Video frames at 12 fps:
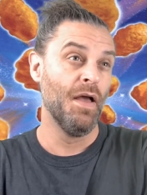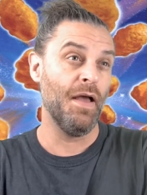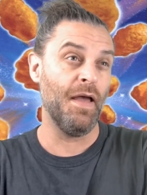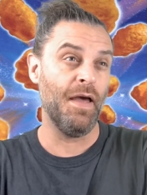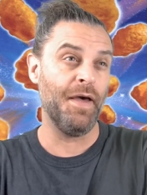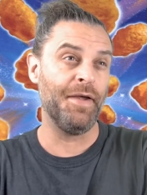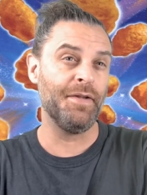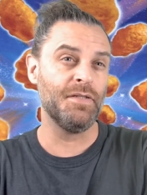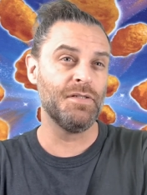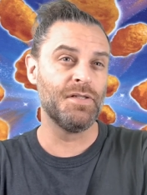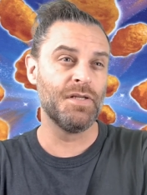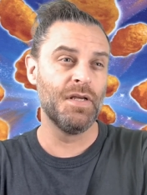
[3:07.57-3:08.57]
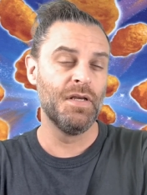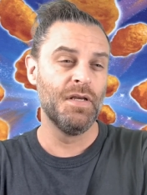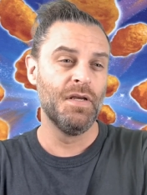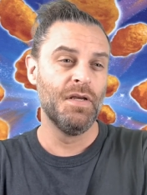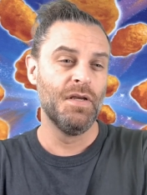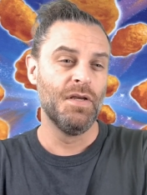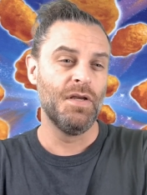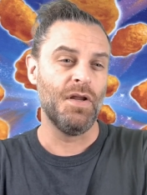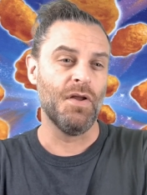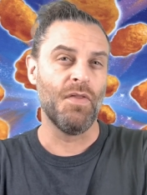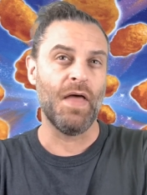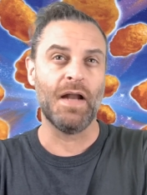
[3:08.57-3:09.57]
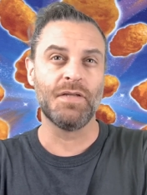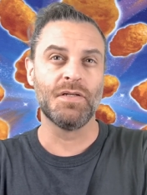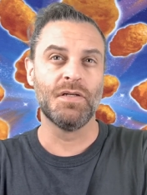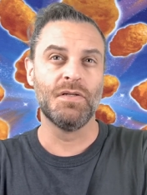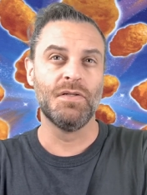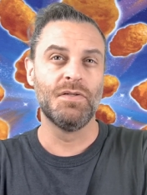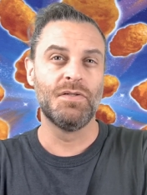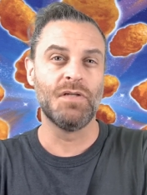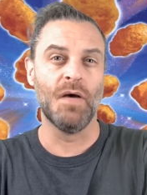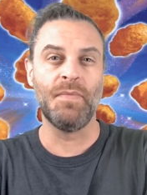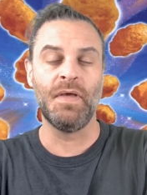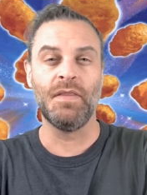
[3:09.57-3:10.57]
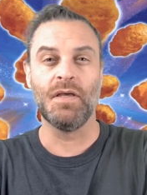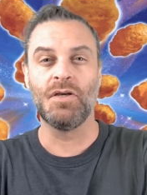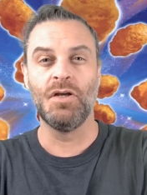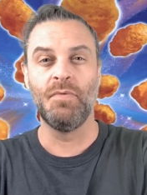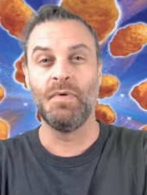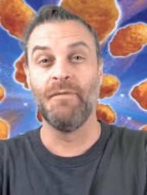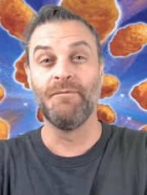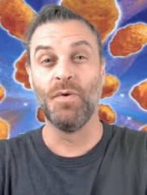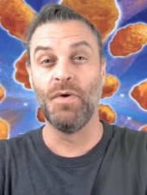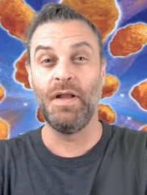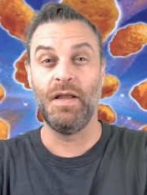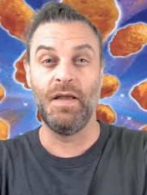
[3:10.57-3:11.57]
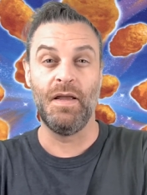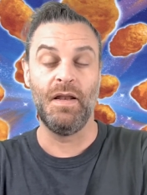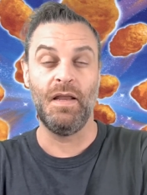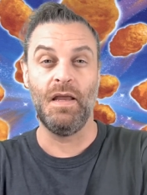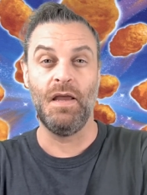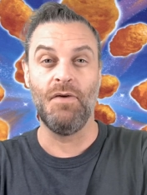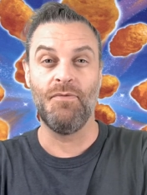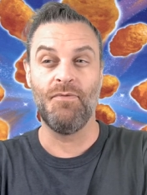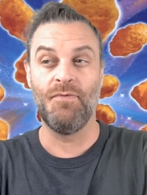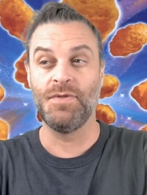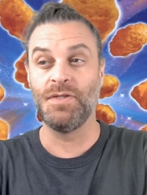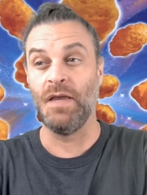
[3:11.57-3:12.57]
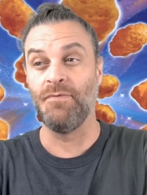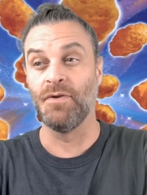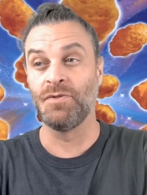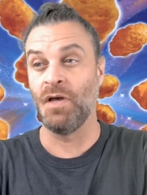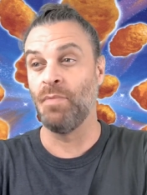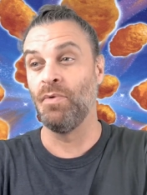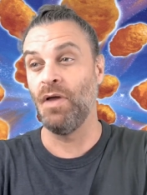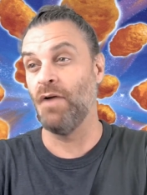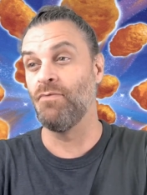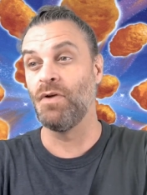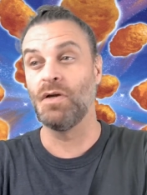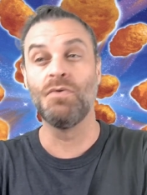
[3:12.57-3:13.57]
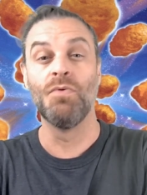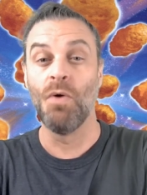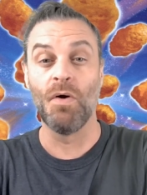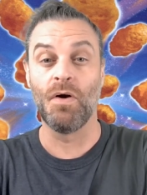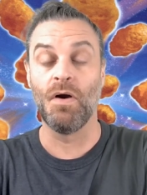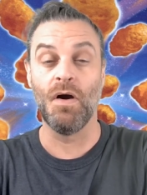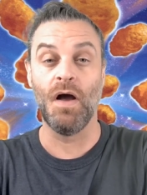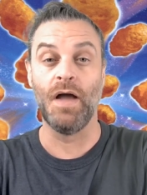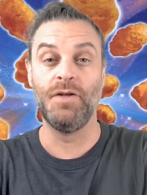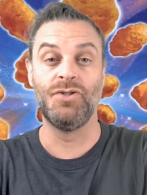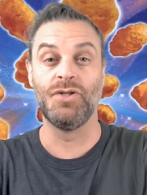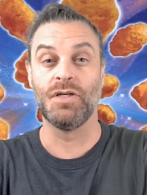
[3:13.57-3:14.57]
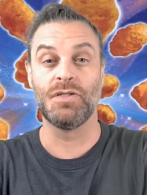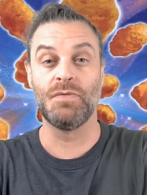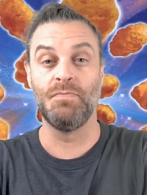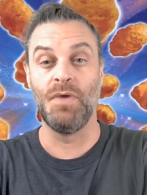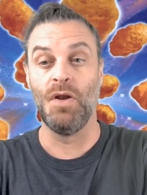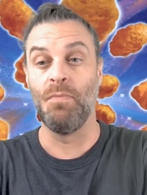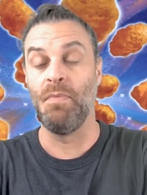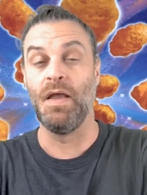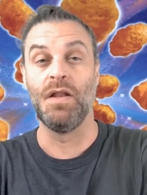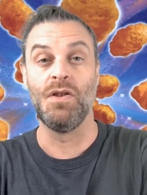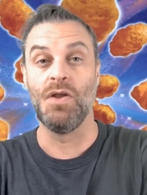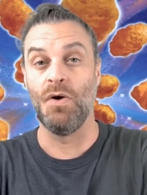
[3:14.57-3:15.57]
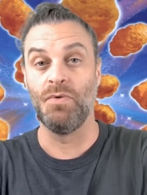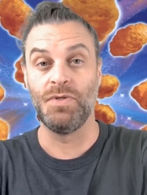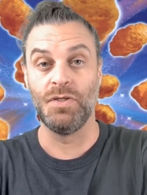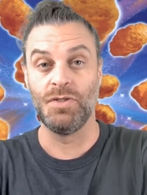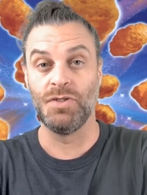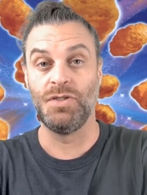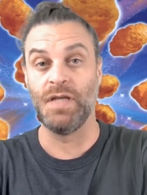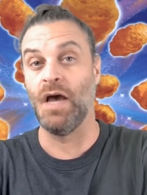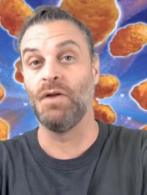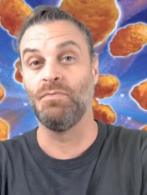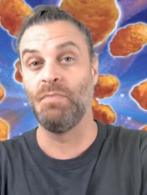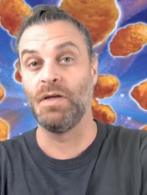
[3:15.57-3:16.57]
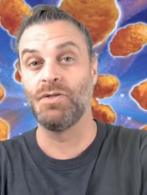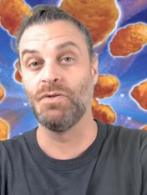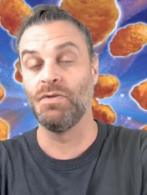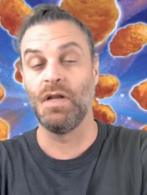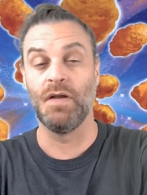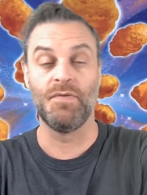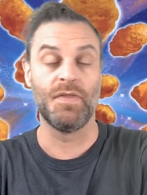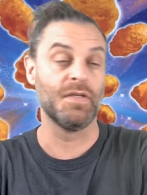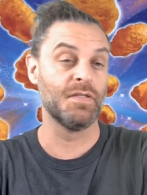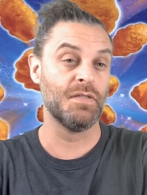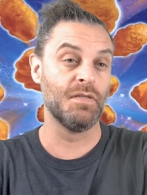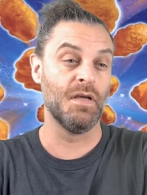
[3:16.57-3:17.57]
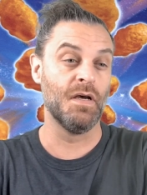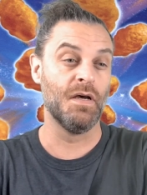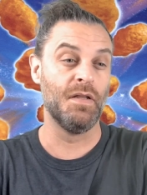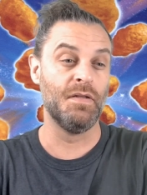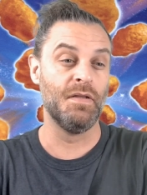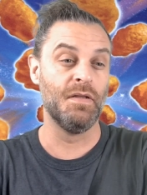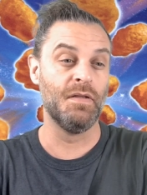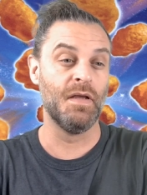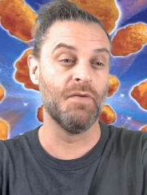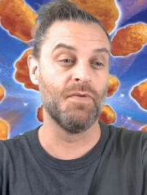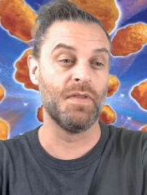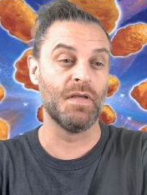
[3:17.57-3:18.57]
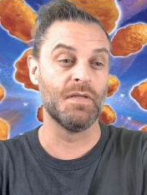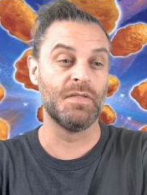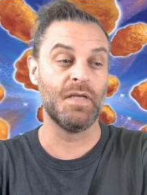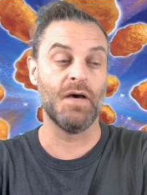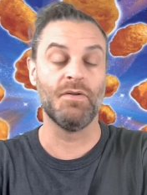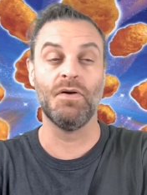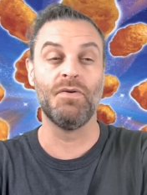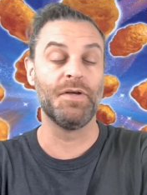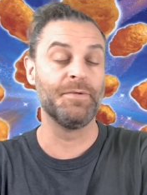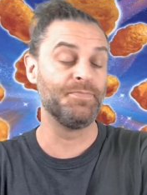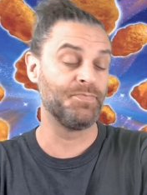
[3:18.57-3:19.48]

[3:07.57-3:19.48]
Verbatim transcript: And you know that is a something that could have been avoided if say for example every quarter I just you know made a note to just down make sure that everything's uh, everything is downloaded.